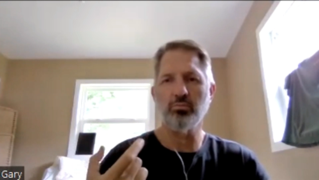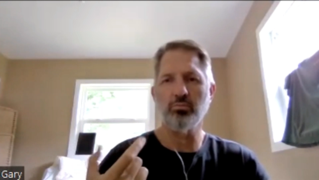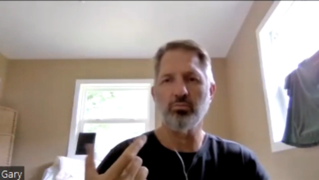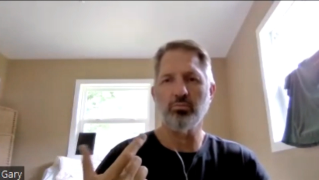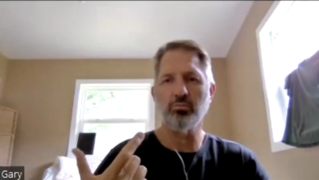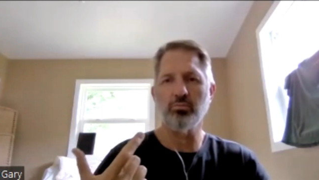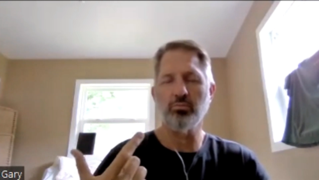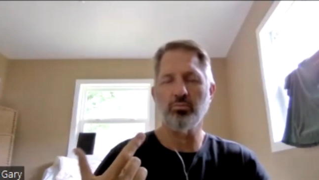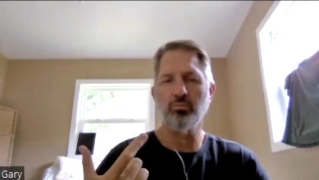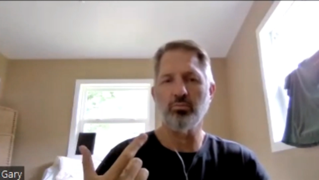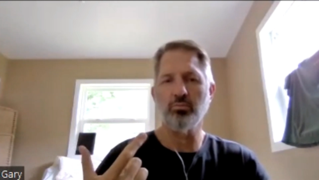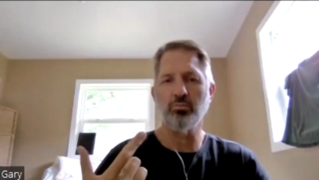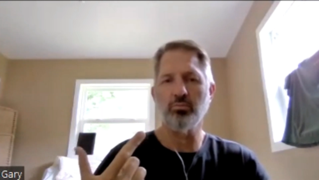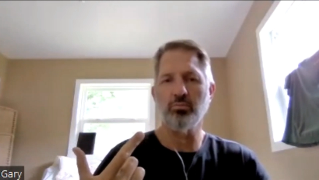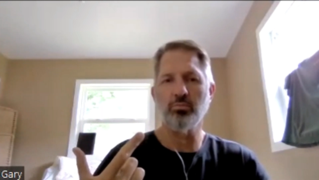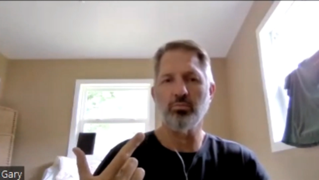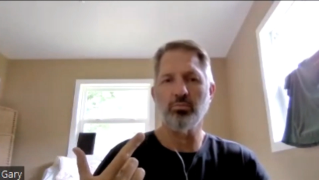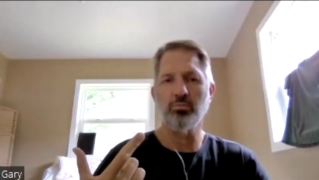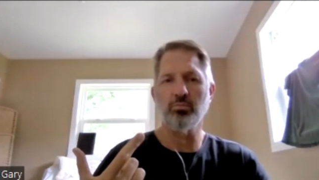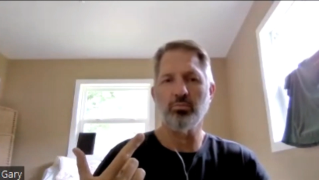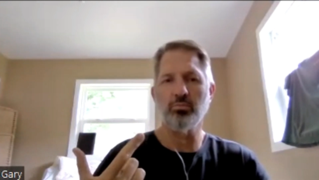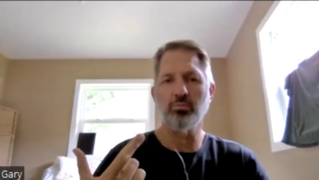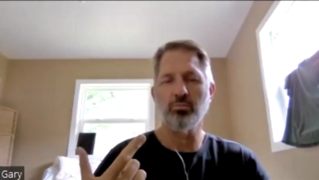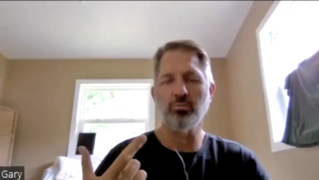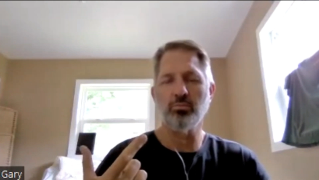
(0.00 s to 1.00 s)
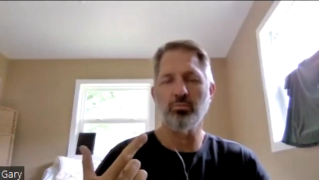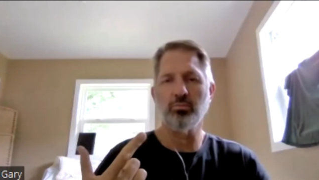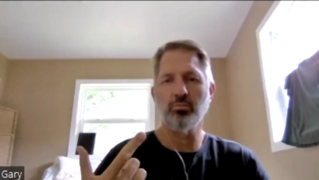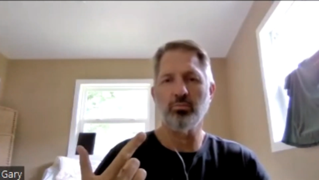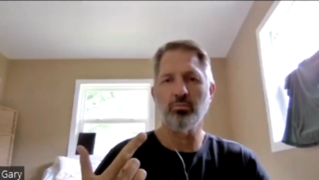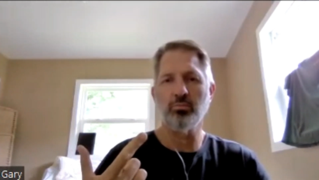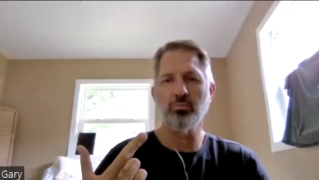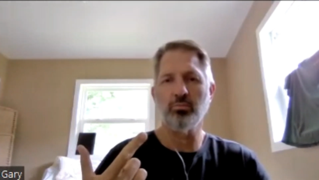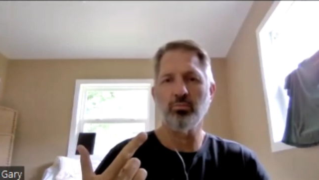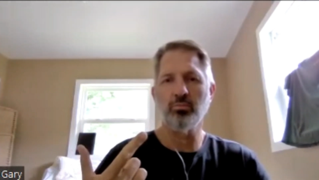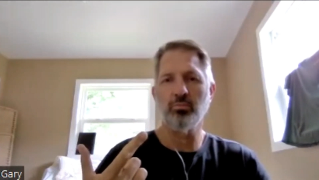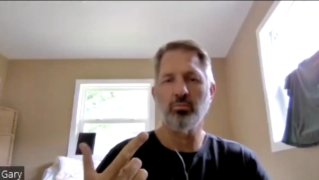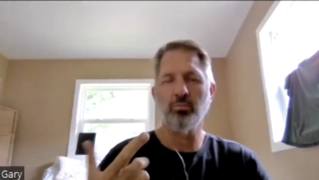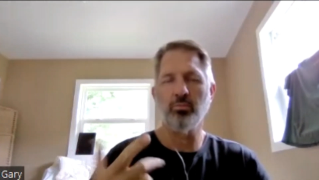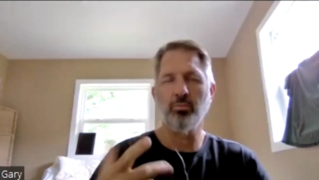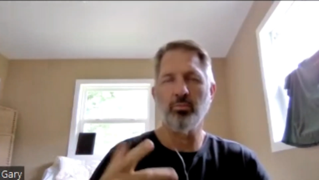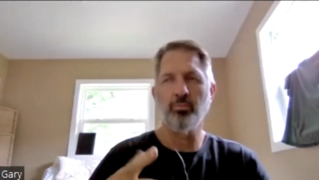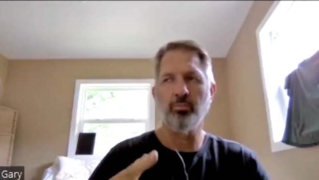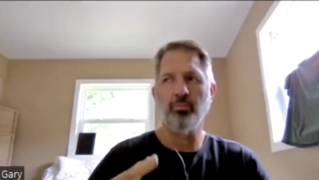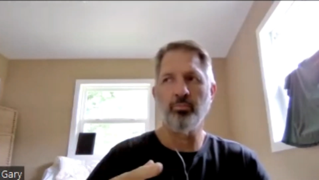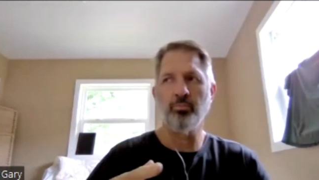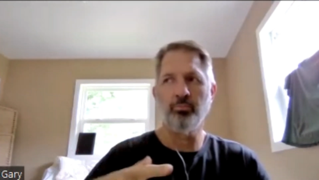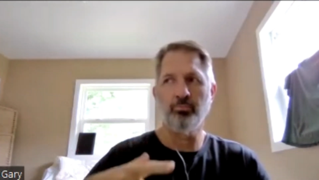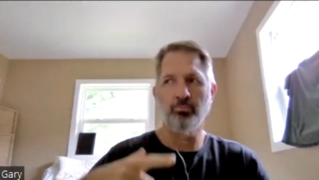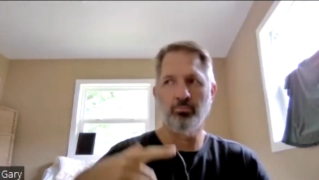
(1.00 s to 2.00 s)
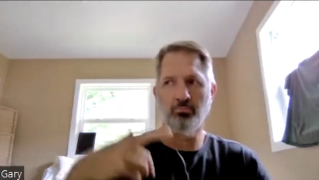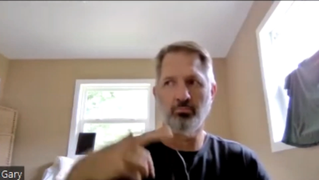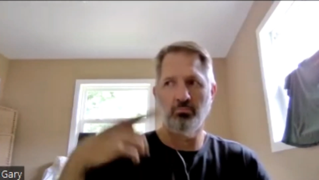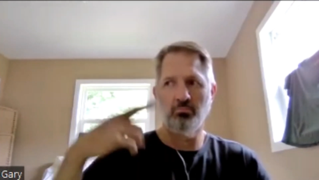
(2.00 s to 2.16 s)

(silence)